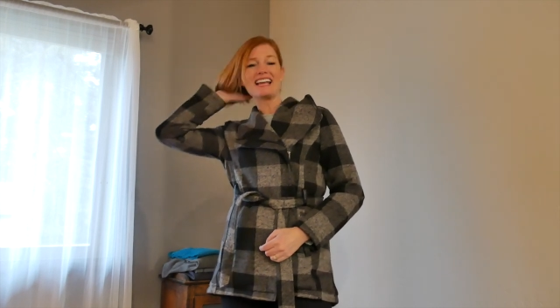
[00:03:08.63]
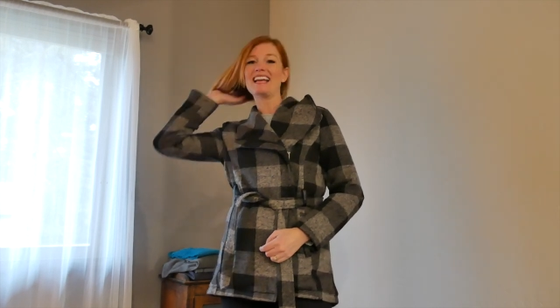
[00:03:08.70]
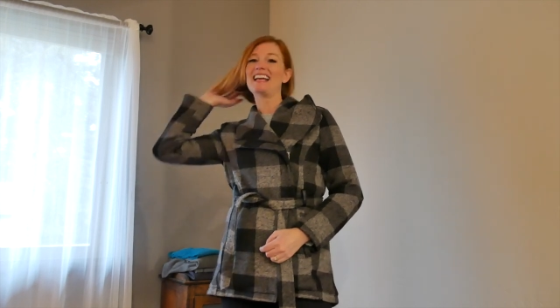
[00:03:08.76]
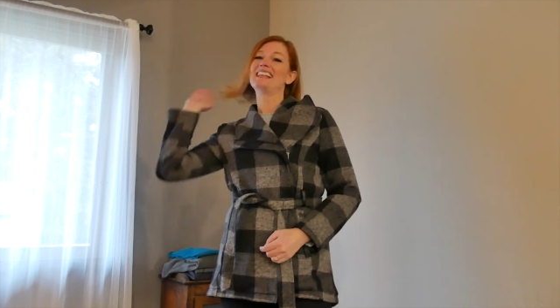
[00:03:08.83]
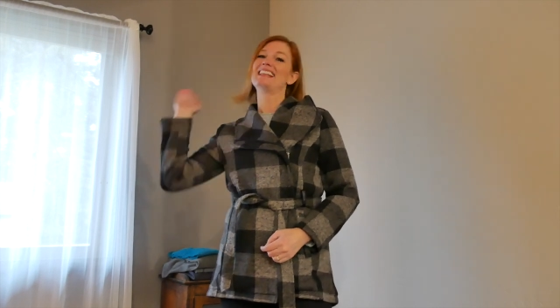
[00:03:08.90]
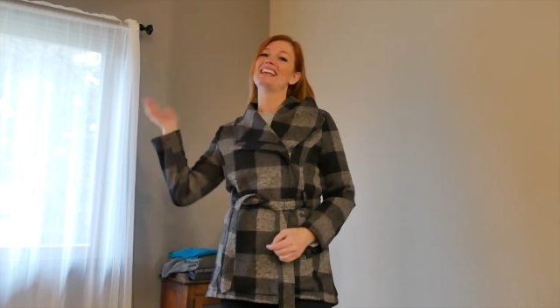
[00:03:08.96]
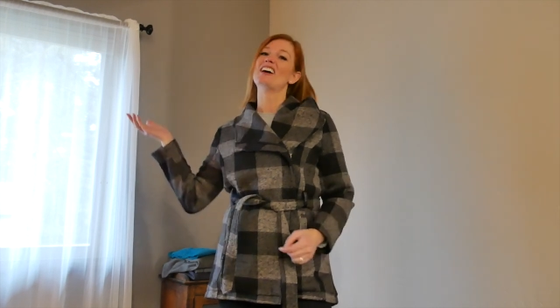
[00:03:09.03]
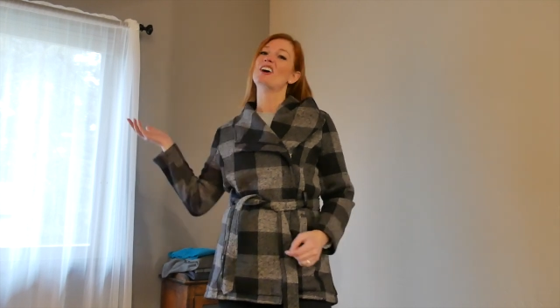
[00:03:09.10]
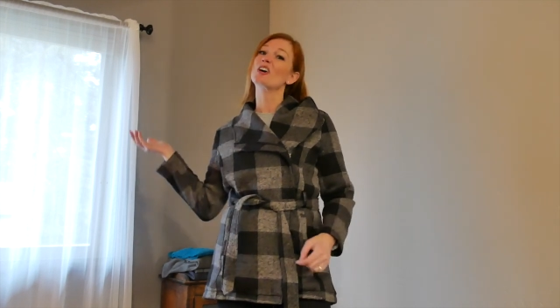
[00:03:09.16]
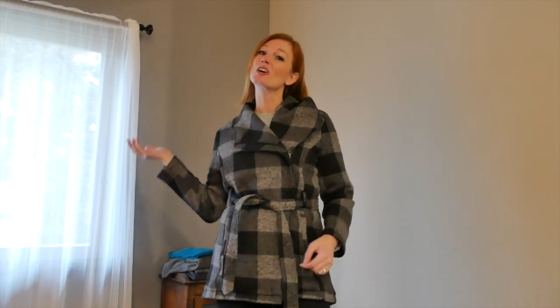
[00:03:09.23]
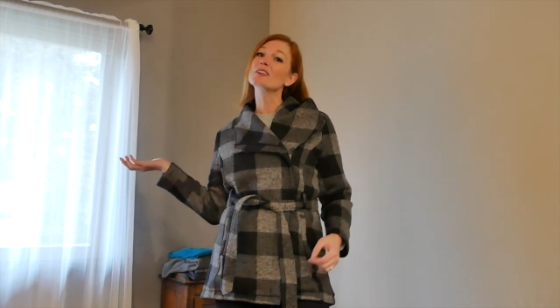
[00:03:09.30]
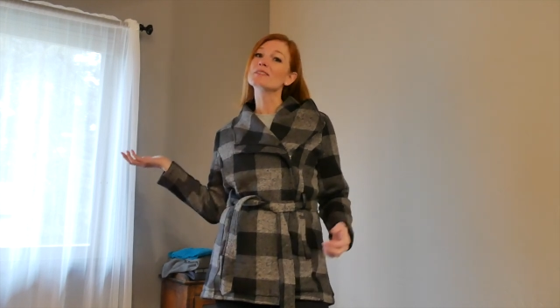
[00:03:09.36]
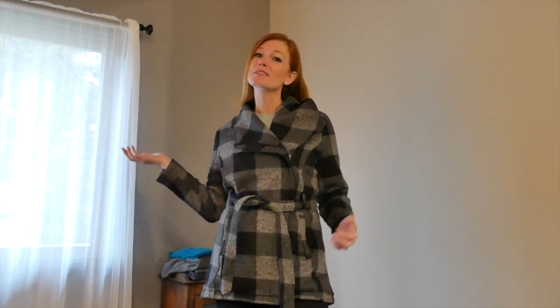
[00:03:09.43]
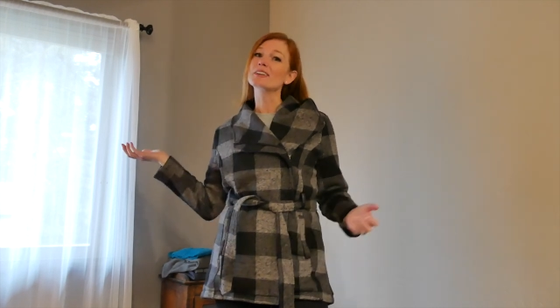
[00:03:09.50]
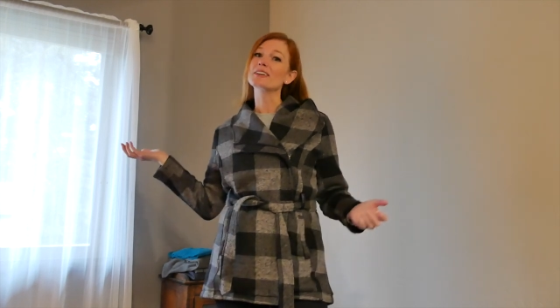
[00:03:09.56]
and they
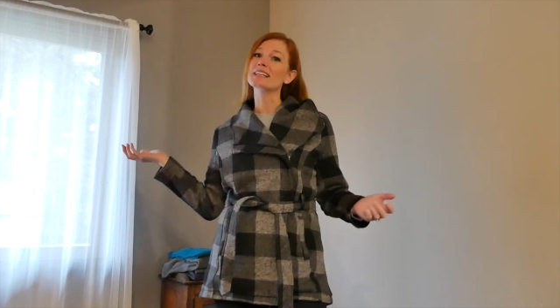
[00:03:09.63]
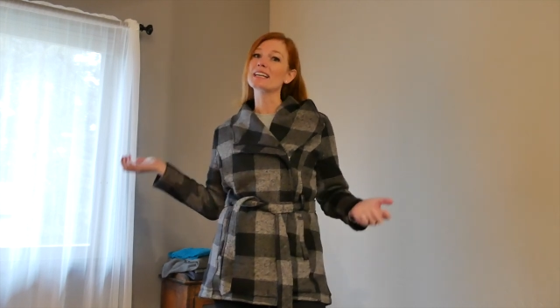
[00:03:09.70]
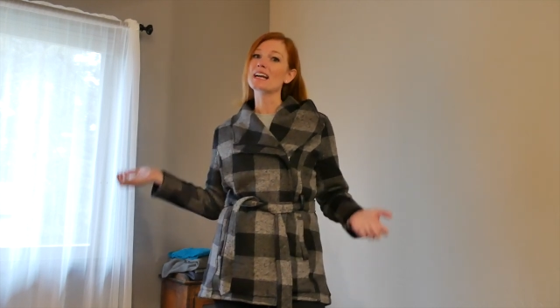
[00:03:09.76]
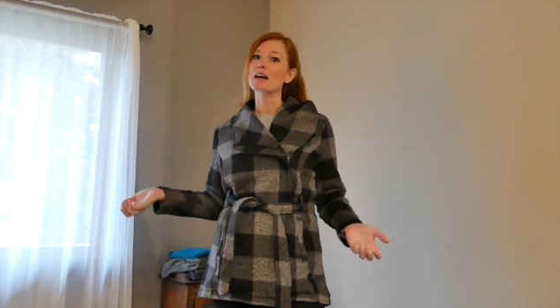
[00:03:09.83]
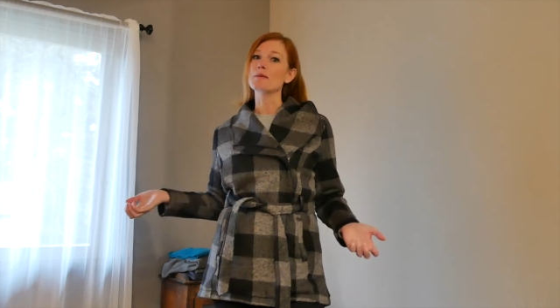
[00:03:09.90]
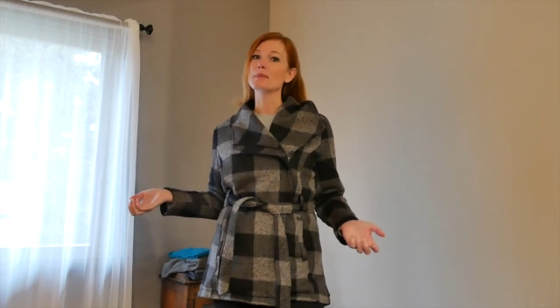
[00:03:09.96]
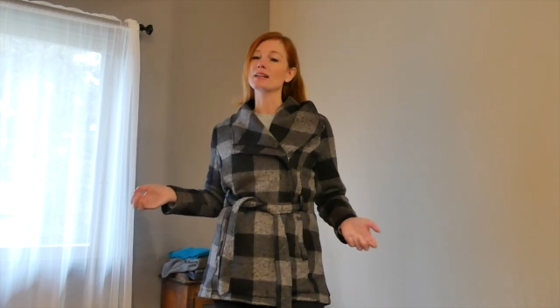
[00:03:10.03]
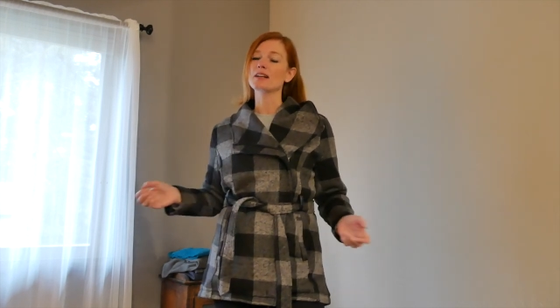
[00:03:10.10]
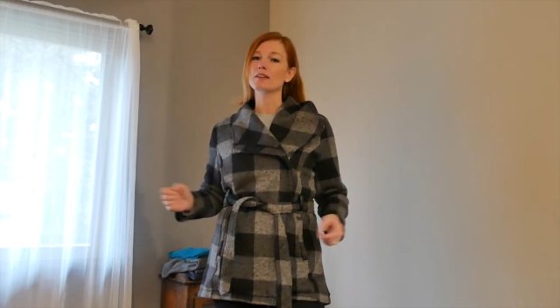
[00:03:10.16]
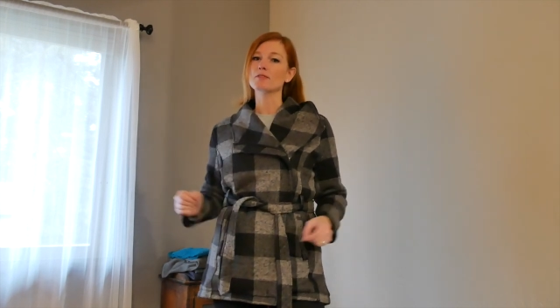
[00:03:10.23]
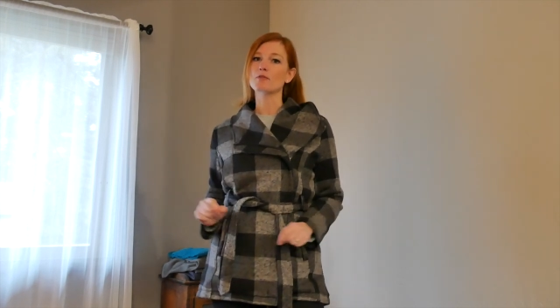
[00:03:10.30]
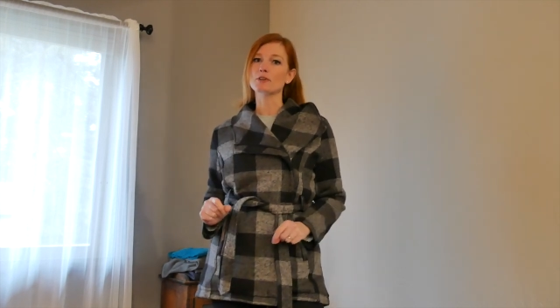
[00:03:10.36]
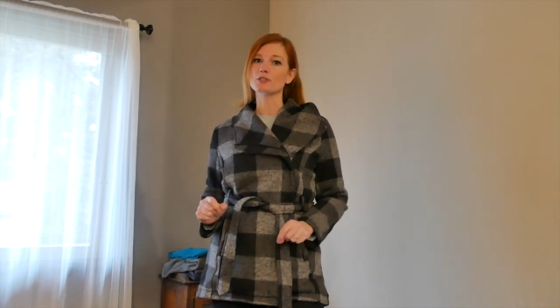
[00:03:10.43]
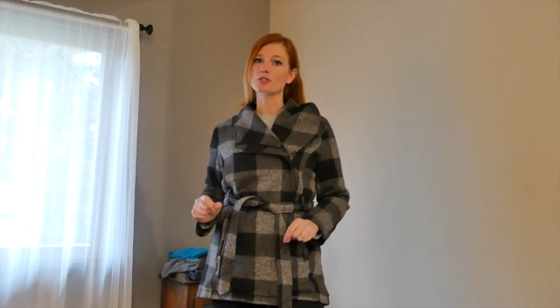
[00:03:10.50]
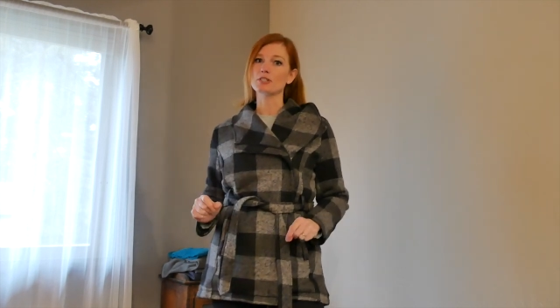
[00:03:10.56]
aren't very common,
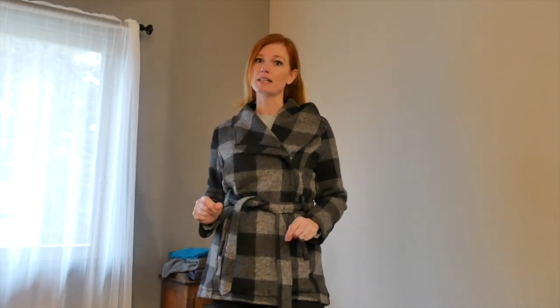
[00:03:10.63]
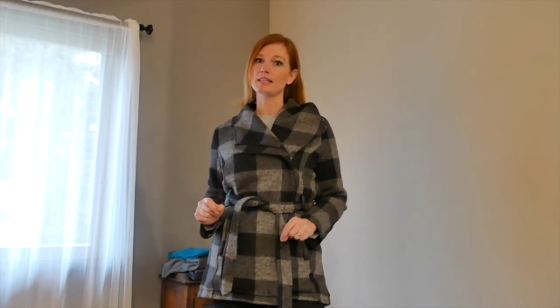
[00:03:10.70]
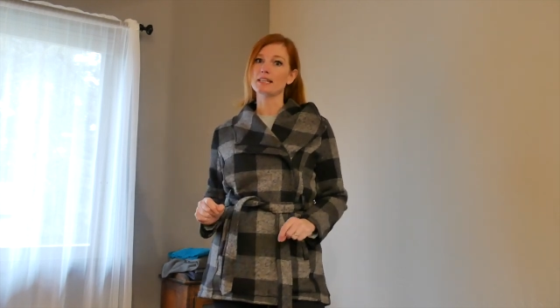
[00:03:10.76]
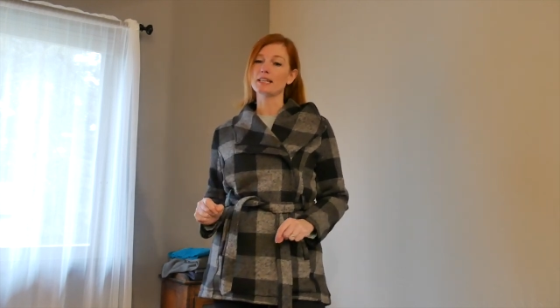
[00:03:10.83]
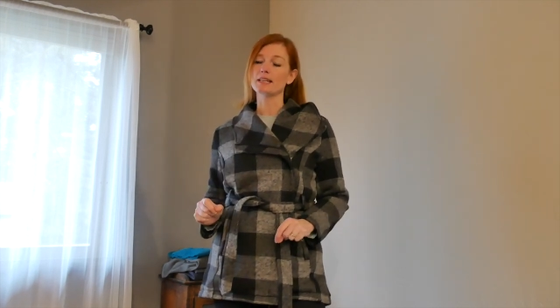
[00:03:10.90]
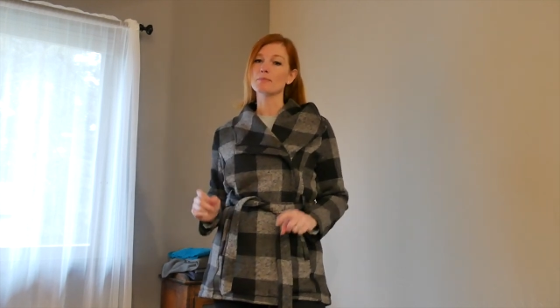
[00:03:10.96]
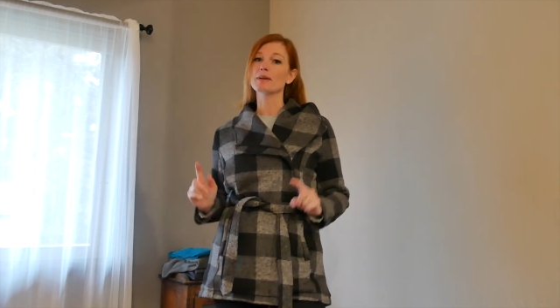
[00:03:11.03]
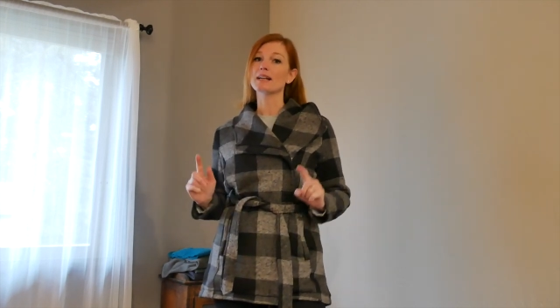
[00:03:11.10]
unfortunately,